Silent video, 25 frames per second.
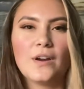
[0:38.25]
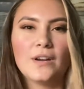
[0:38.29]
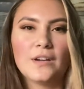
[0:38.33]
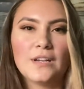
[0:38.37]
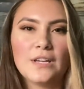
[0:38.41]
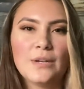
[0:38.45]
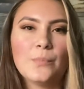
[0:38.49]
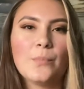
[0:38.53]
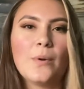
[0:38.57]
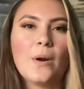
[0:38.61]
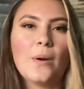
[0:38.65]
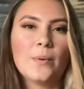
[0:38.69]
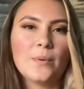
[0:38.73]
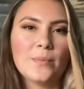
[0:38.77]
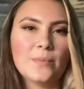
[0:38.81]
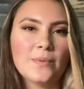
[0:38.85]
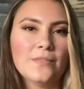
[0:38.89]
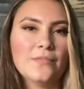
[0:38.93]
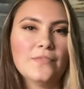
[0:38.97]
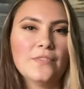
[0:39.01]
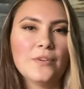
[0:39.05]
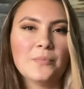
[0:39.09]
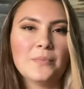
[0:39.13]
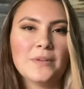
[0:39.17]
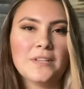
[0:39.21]
He'll probably be
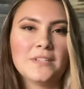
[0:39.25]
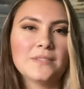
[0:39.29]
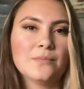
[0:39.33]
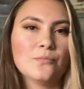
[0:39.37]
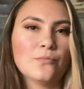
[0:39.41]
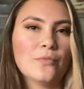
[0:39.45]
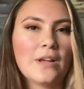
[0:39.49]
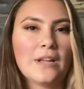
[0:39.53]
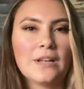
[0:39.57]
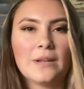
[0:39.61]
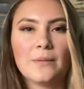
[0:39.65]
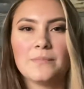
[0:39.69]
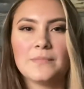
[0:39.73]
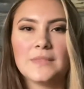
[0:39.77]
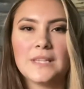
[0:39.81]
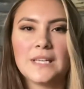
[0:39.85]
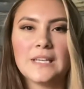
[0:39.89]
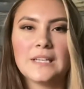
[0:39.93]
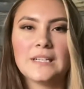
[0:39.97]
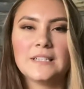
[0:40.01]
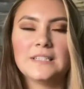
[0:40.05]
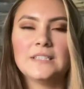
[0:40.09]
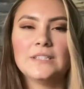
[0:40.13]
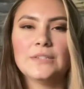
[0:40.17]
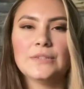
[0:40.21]
filming some random
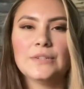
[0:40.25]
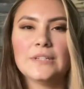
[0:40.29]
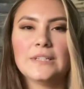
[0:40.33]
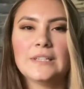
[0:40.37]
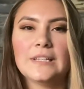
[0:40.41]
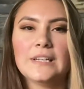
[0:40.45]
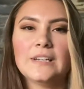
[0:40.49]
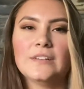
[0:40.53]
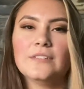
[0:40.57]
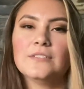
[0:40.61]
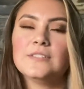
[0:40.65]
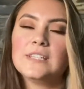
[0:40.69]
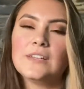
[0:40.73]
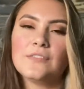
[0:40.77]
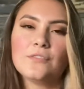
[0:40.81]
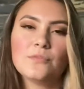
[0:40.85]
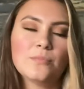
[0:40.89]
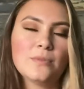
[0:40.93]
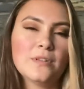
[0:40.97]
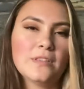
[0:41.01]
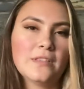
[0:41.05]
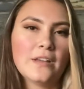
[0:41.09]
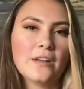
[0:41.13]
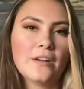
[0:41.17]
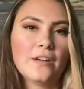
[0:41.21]
things here and there. He'll definitely be
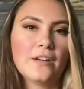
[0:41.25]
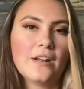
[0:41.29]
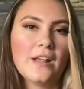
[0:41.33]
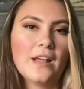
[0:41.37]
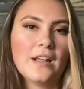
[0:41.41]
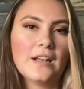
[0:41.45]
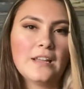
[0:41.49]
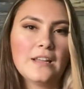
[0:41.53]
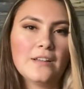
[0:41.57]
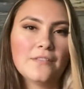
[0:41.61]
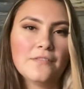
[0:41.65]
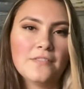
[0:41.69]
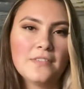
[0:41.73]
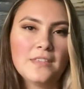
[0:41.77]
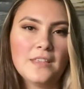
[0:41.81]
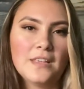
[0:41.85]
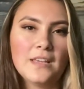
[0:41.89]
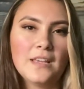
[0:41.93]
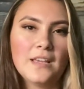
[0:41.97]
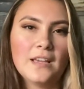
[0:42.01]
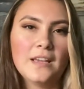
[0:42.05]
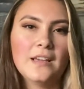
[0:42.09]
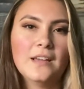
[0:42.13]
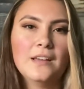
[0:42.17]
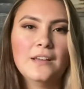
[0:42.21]
there in any of the
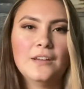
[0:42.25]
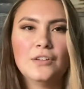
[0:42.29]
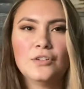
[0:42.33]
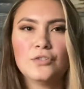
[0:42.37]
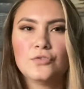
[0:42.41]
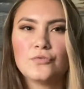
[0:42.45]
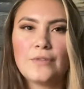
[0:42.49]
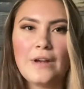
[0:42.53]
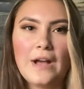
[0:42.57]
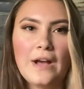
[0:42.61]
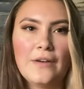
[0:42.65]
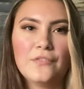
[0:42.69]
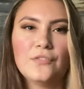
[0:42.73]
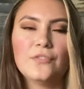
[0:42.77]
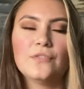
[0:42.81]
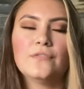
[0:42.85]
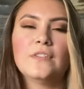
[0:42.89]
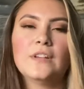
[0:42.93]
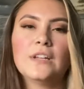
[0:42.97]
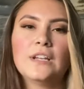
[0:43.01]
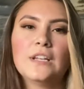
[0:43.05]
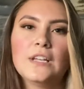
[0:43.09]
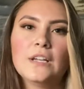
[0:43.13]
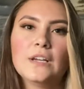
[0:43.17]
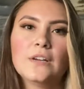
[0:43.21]
travel
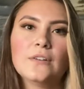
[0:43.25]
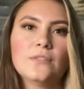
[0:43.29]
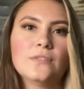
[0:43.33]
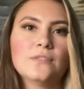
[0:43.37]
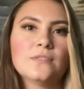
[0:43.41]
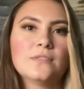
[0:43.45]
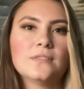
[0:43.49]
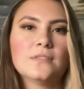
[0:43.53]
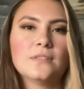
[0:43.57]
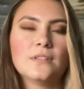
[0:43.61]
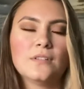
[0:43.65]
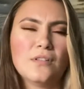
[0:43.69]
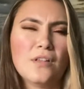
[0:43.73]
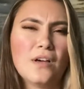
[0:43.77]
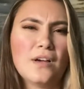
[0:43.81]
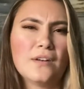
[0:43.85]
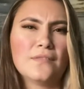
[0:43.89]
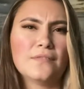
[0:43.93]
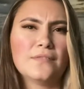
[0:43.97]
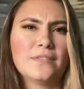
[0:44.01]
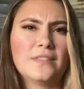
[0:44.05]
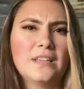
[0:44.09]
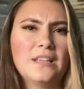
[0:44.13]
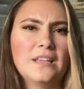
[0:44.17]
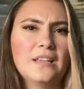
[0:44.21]
videos, a lot of
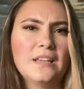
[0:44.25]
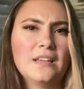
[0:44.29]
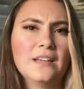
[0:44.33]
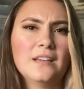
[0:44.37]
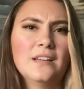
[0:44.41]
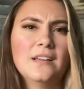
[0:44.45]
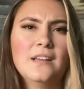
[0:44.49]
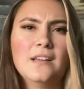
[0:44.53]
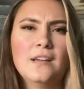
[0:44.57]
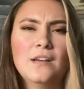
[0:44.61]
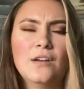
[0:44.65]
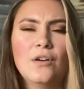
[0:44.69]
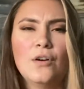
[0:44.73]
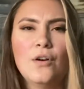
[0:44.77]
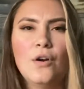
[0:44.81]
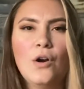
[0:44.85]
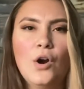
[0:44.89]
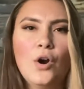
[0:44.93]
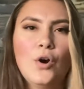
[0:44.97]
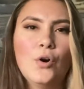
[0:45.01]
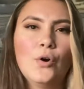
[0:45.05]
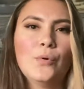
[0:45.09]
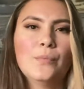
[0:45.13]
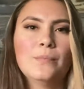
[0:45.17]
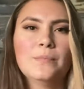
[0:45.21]
the
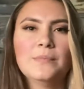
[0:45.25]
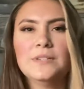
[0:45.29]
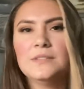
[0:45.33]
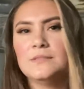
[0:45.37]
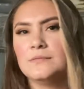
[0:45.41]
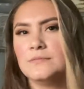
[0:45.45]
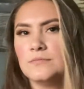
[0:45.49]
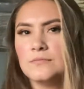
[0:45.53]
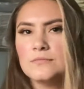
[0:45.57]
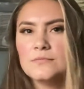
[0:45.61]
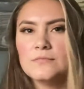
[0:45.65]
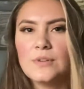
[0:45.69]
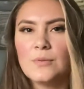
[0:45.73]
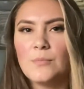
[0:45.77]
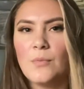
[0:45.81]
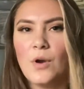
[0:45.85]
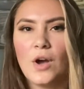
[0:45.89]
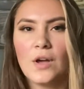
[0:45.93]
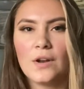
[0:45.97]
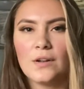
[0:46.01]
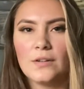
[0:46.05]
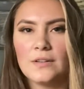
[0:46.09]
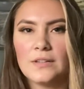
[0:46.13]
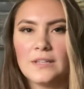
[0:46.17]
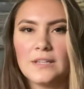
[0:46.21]
home
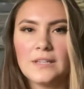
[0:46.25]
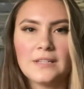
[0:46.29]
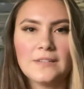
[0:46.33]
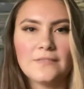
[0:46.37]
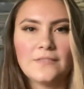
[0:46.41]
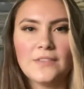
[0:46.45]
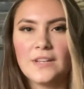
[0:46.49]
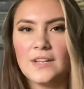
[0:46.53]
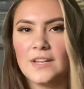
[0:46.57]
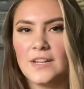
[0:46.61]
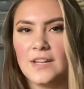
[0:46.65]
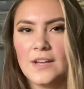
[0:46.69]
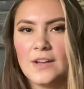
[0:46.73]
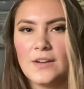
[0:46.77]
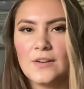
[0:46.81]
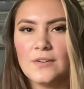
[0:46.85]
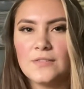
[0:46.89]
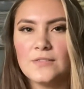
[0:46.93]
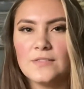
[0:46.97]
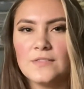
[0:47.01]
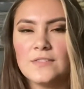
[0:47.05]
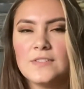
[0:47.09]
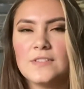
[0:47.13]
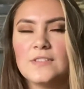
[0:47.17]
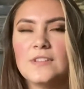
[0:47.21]
remodeling
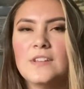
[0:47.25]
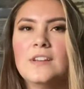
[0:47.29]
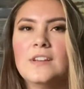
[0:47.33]
videos.